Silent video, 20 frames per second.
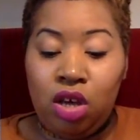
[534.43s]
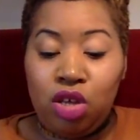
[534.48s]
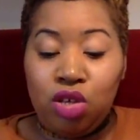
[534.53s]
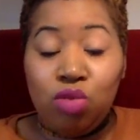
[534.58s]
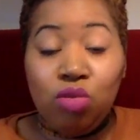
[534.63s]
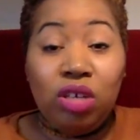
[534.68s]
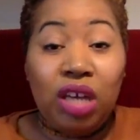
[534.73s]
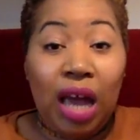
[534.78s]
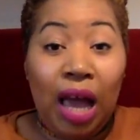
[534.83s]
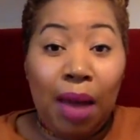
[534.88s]

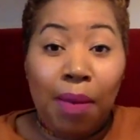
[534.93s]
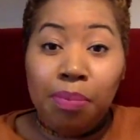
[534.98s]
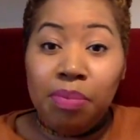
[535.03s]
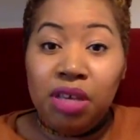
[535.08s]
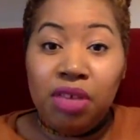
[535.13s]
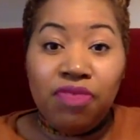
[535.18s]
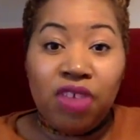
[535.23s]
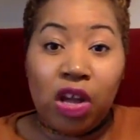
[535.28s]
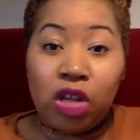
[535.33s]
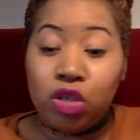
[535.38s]
You can
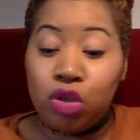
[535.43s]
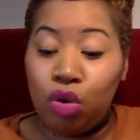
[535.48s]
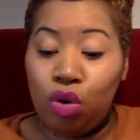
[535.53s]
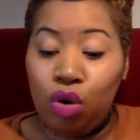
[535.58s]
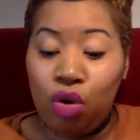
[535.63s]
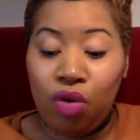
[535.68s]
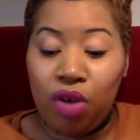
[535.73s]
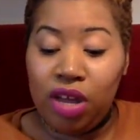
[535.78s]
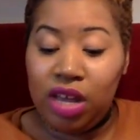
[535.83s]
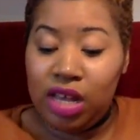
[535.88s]
be
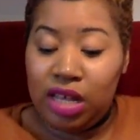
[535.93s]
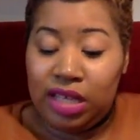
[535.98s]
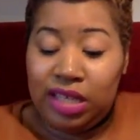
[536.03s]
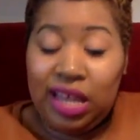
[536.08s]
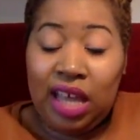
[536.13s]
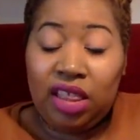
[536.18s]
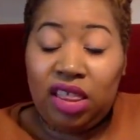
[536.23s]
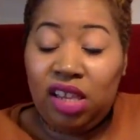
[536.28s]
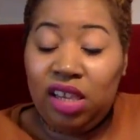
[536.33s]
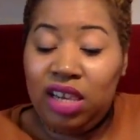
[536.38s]
victorious.
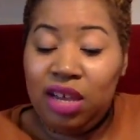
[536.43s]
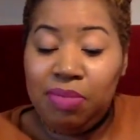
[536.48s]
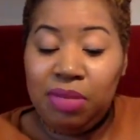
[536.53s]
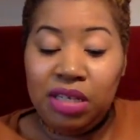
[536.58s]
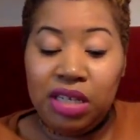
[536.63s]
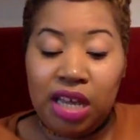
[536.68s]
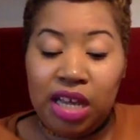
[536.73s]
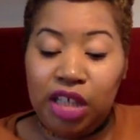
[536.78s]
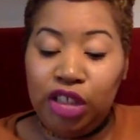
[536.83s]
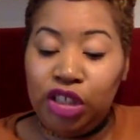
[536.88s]
Like, the
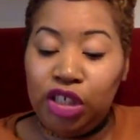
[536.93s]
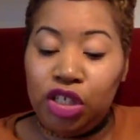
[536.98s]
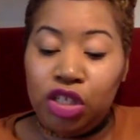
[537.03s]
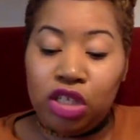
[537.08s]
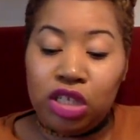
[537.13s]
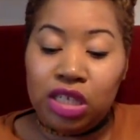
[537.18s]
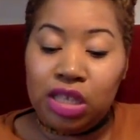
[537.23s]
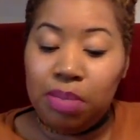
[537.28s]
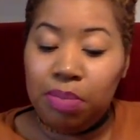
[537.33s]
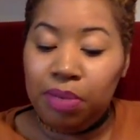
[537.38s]
limitation is
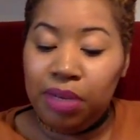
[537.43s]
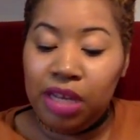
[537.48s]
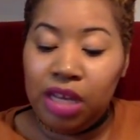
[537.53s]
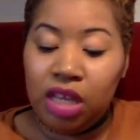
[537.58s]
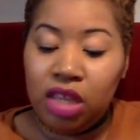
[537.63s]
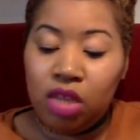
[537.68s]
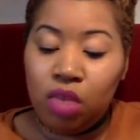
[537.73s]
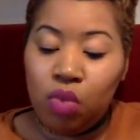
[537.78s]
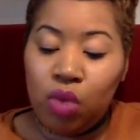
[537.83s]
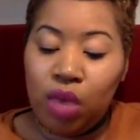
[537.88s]
simply
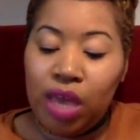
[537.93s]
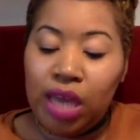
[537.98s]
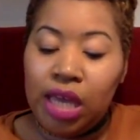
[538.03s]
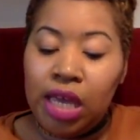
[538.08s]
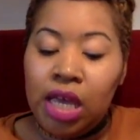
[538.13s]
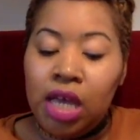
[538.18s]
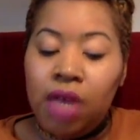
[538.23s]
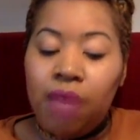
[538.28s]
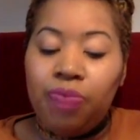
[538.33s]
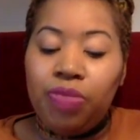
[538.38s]
in the way,
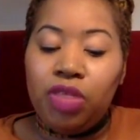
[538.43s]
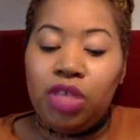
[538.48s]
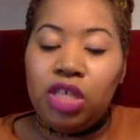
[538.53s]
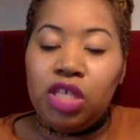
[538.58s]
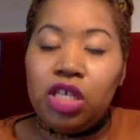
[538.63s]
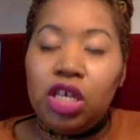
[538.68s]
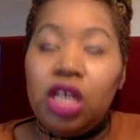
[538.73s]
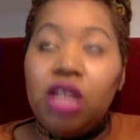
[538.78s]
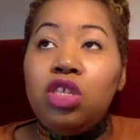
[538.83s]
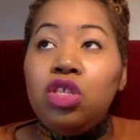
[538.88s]

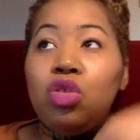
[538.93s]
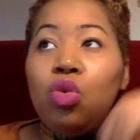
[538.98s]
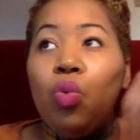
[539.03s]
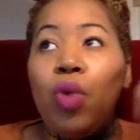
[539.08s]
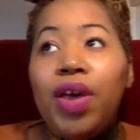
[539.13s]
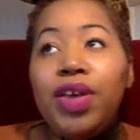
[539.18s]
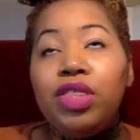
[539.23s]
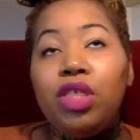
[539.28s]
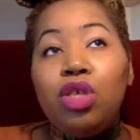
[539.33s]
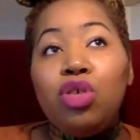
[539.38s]

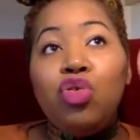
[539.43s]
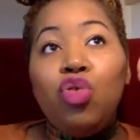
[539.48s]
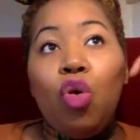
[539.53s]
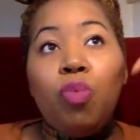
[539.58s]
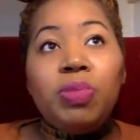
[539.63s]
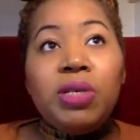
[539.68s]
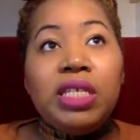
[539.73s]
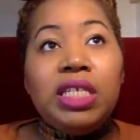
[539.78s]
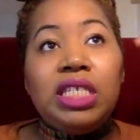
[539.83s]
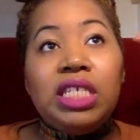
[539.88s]
that you're
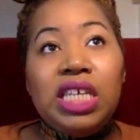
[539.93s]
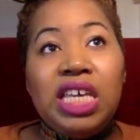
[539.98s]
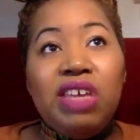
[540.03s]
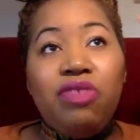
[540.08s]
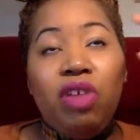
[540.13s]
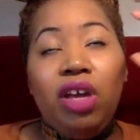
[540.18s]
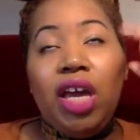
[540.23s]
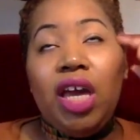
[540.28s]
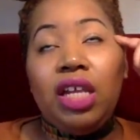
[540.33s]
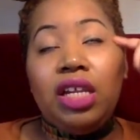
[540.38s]

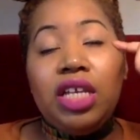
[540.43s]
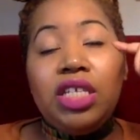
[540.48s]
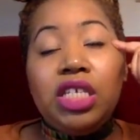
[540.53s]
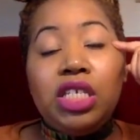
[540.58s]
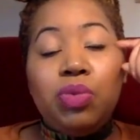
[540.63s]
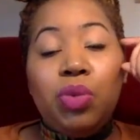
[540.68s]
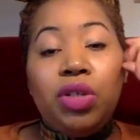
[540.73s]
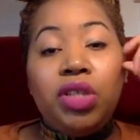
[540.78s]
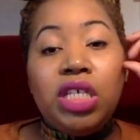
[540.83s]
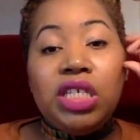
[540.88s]
perceiving it. And this
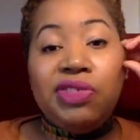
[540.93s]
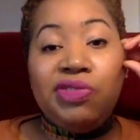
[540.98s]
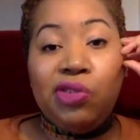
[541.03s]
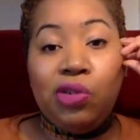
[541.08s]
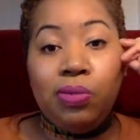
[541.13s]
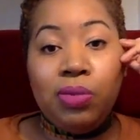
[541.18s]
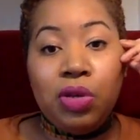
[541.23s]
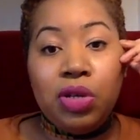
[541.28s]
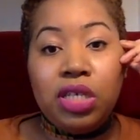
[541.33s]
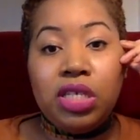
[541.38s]
is what this
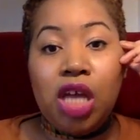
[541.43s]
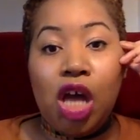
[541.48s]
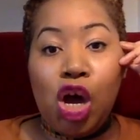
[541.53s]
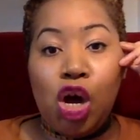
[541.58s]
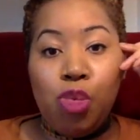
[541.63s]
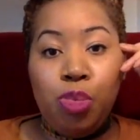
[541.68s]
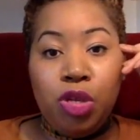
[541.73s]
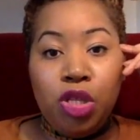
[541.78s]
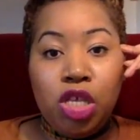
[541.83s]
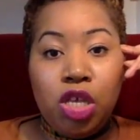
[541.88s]
full moon is
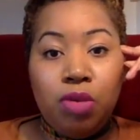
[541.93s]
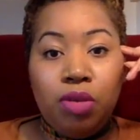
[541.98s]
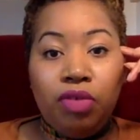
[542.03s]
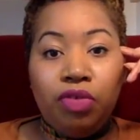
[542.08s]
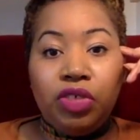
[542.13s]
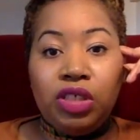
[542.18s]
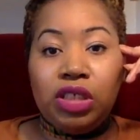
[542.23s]
helping you with.